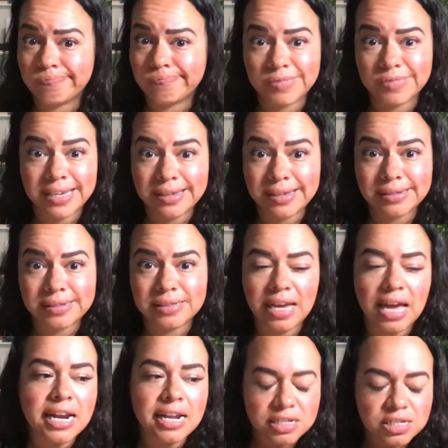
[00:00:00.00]
Like,
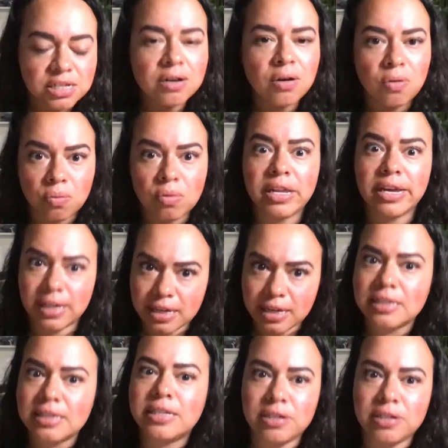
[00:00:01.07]
and it
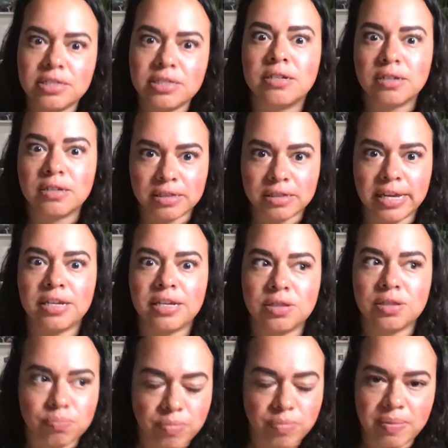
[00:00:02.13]
literally took like
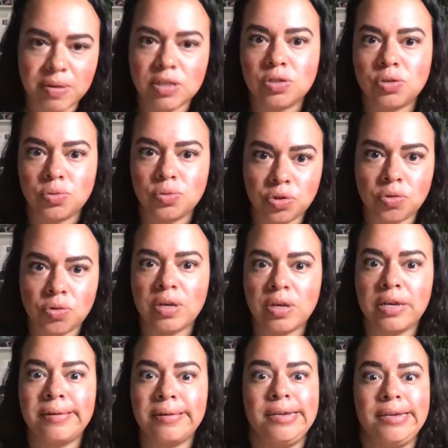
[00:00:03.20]
maybe 2,
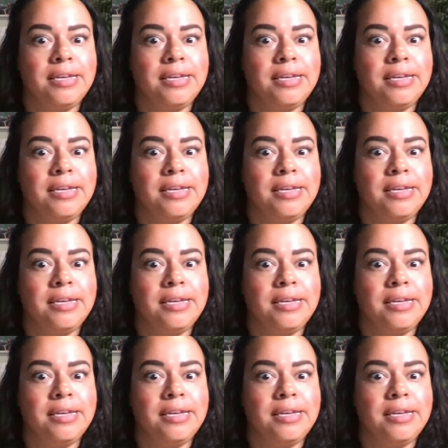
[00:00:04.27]
3,